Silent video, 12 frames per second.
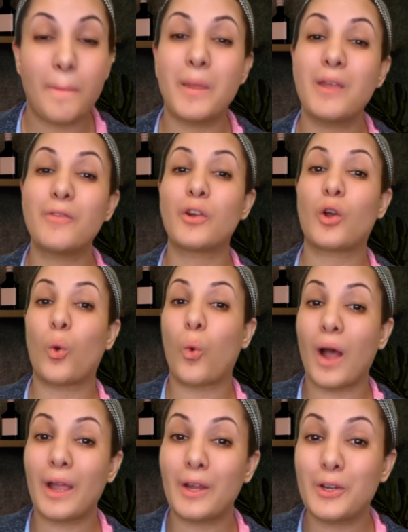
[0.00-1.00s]
may
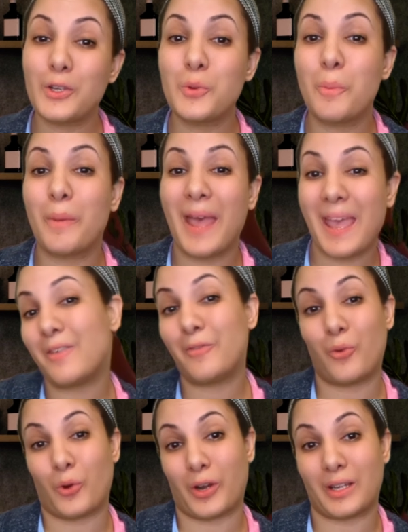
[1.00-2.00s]
require you pay
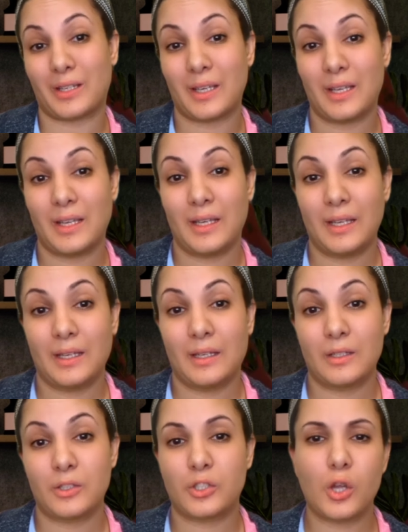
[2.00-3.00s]
for it.
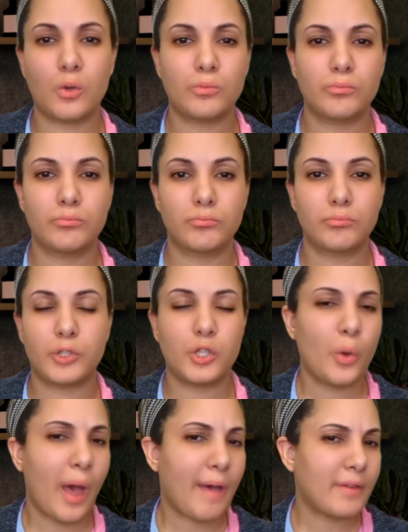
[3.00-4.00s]
So, do
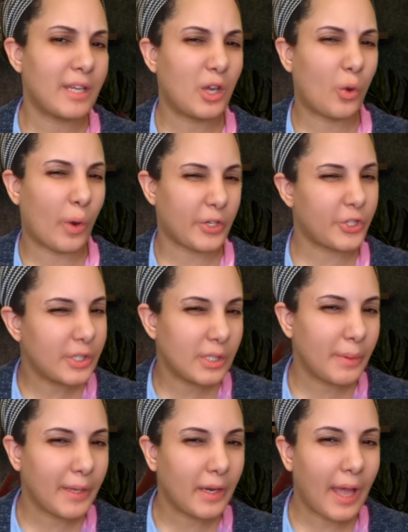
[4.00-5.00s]
you have any
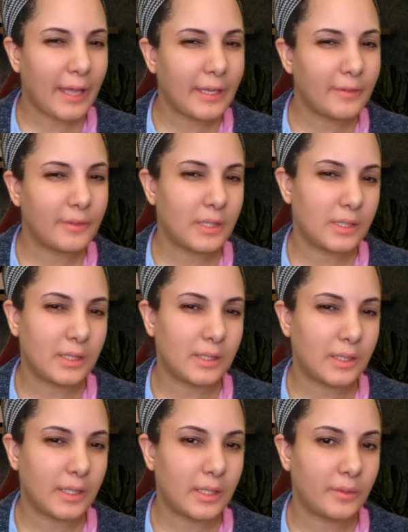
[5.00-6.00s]
questions about
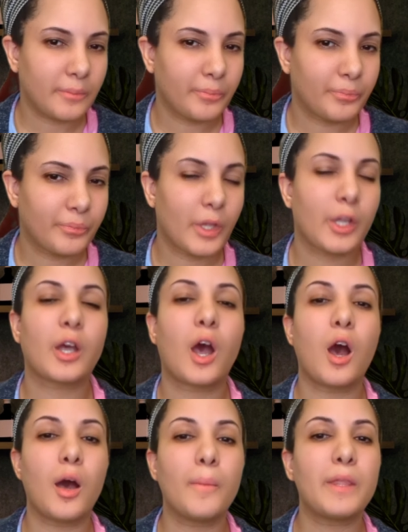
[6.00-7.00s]
IFTTT?
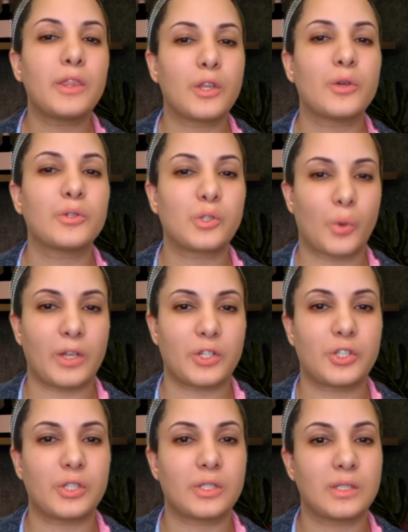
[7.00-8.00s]
Comment those
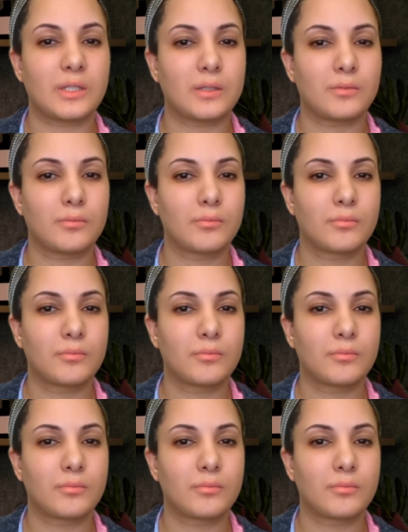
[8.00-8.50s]
questions